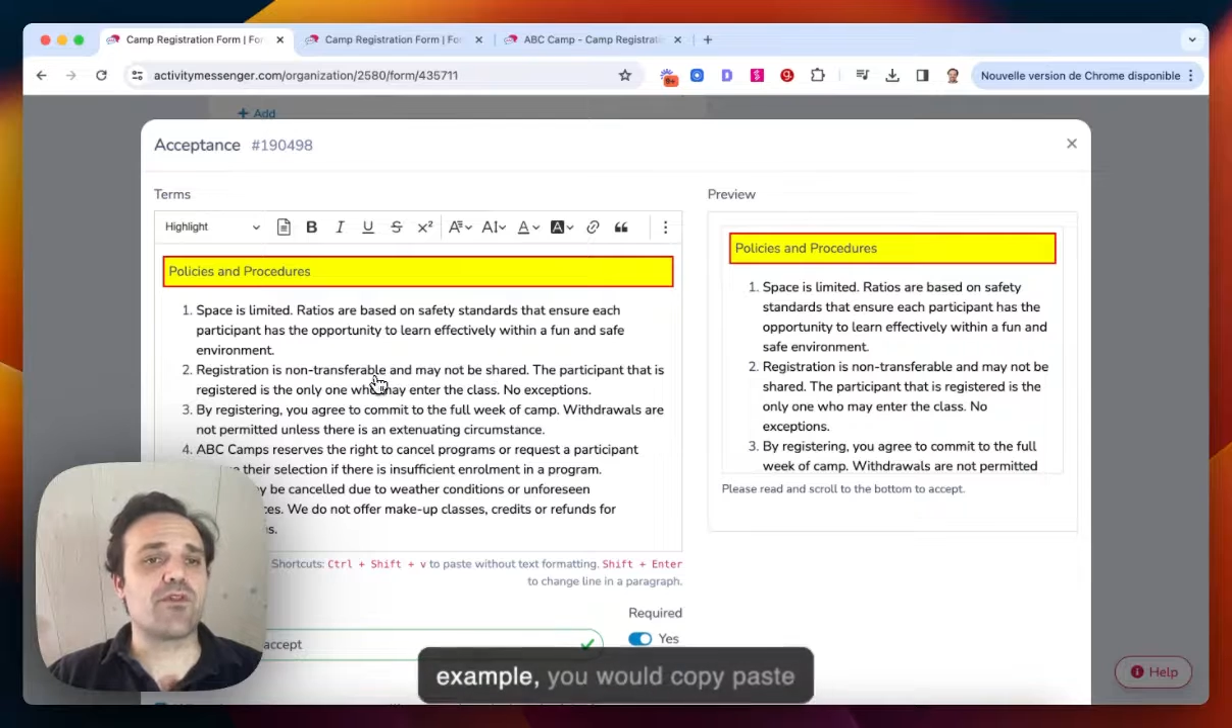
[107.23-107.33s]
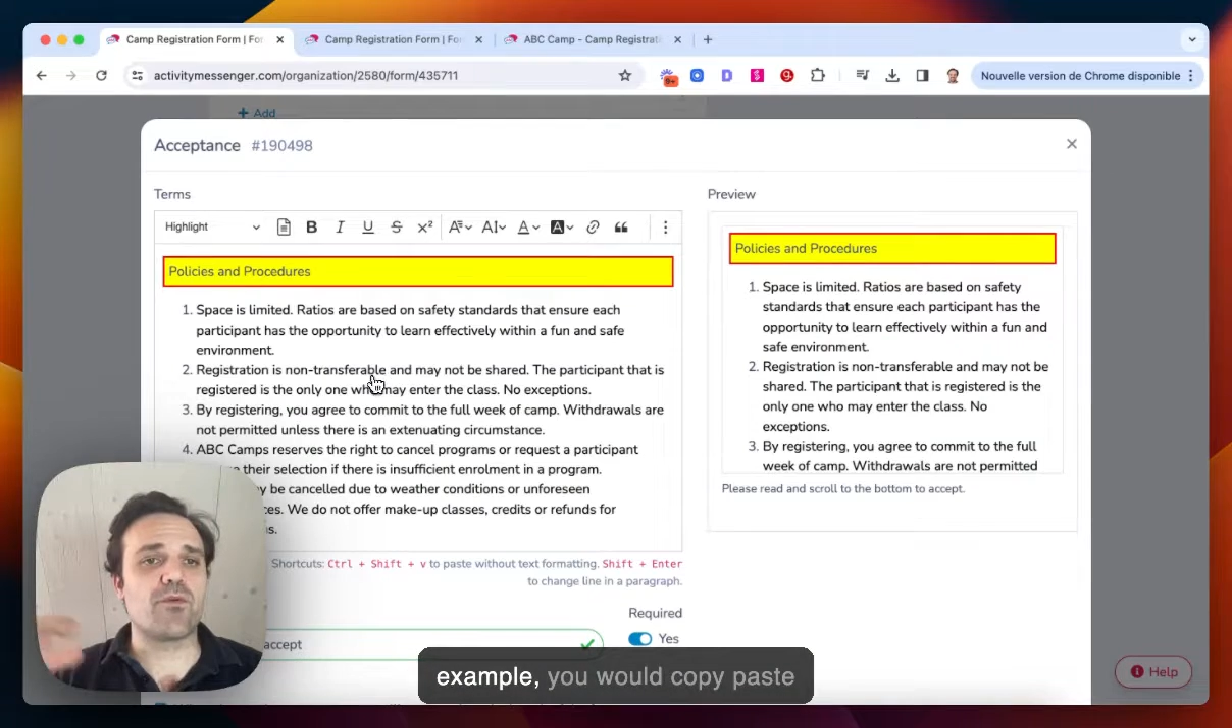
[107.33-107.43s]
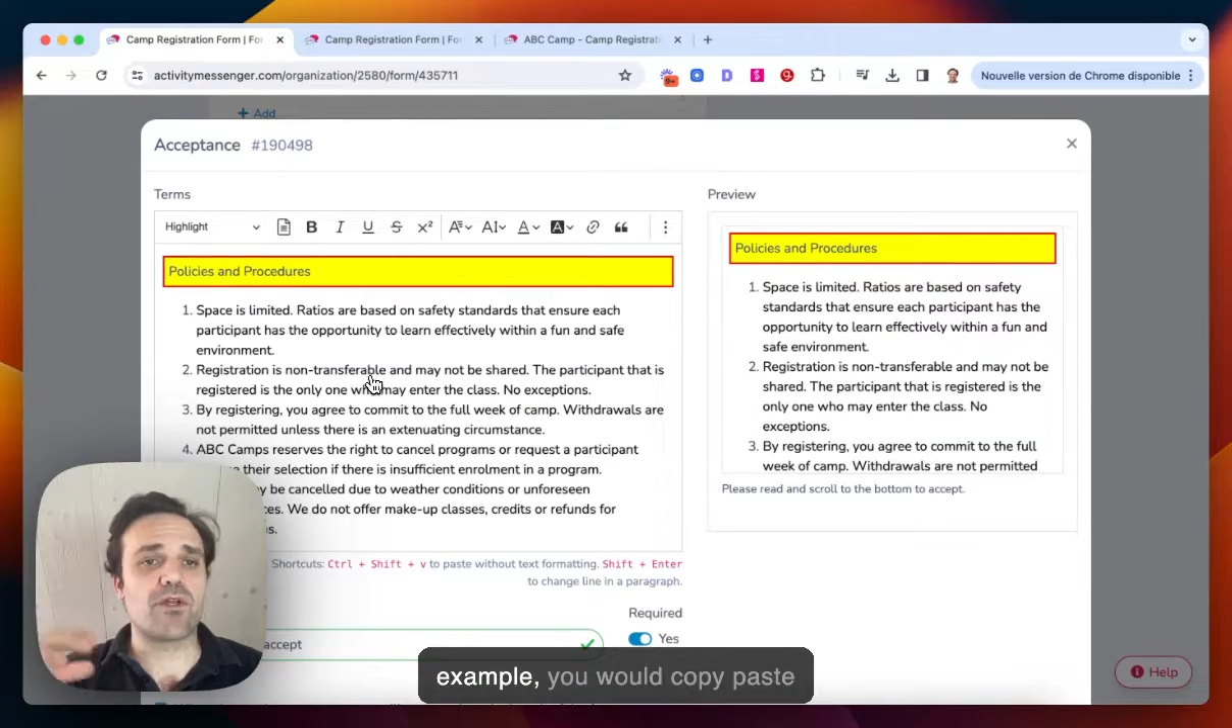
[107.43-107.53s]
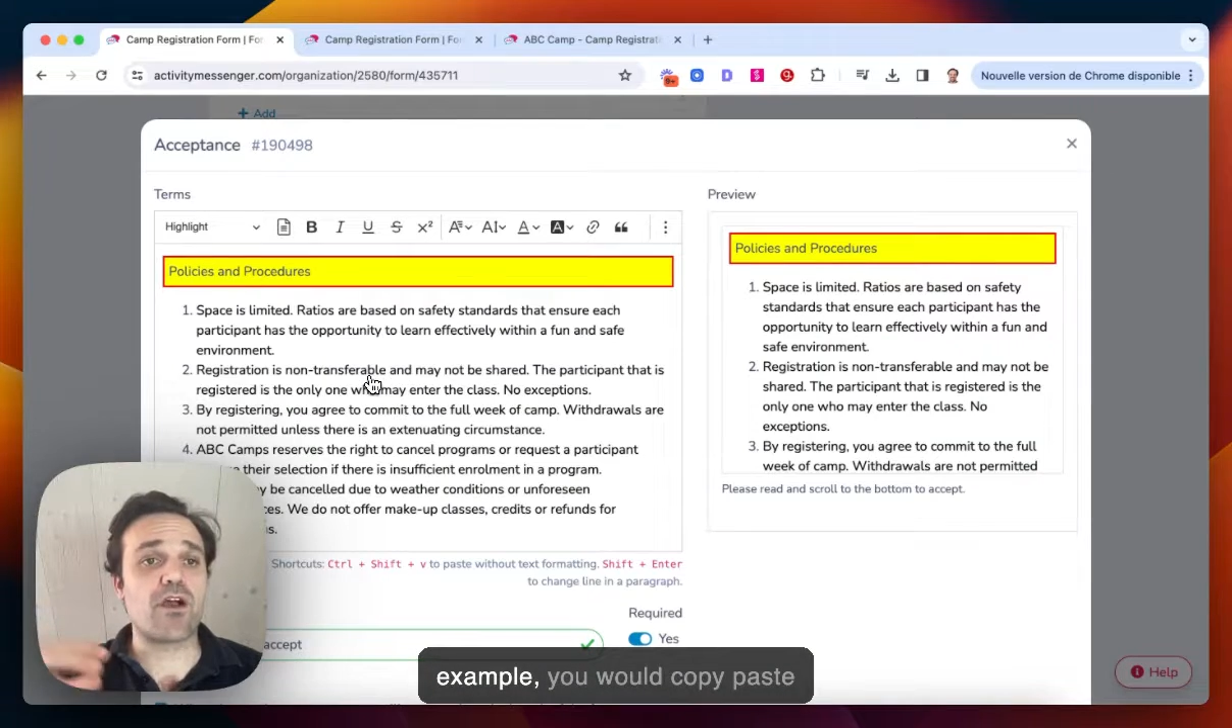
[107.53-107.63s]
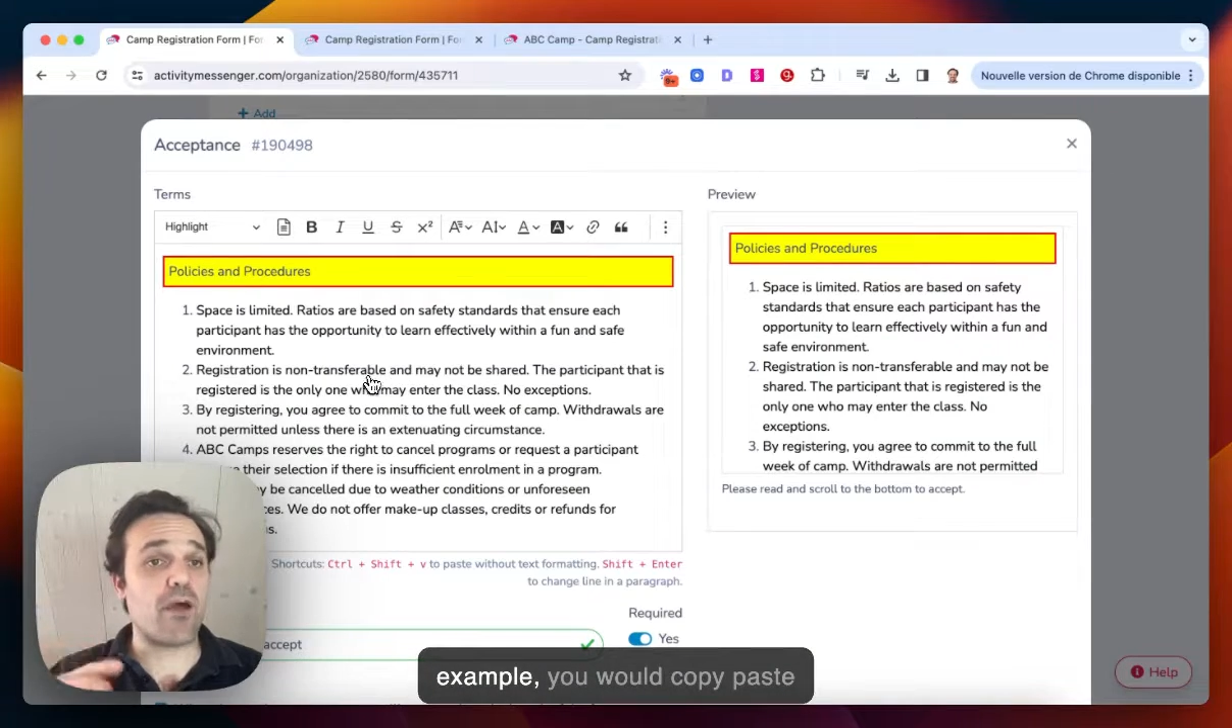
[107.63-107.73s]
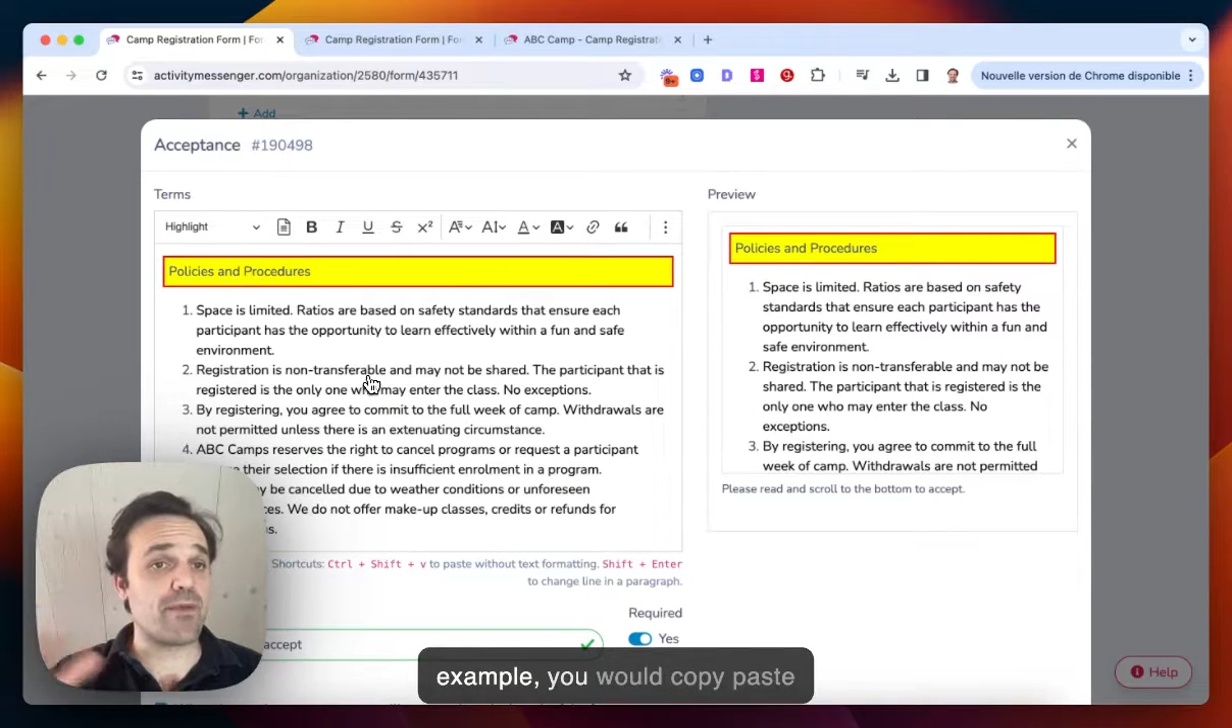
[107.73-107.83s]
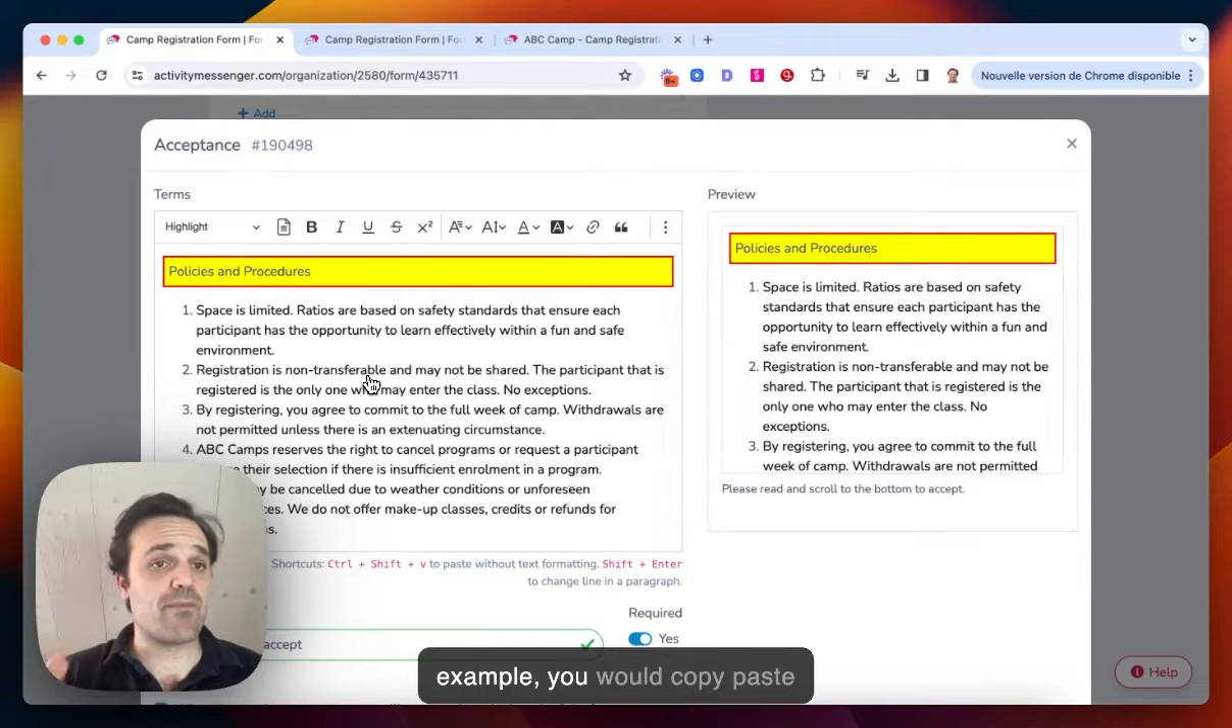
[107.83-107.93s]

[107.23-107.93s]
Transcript: you would copy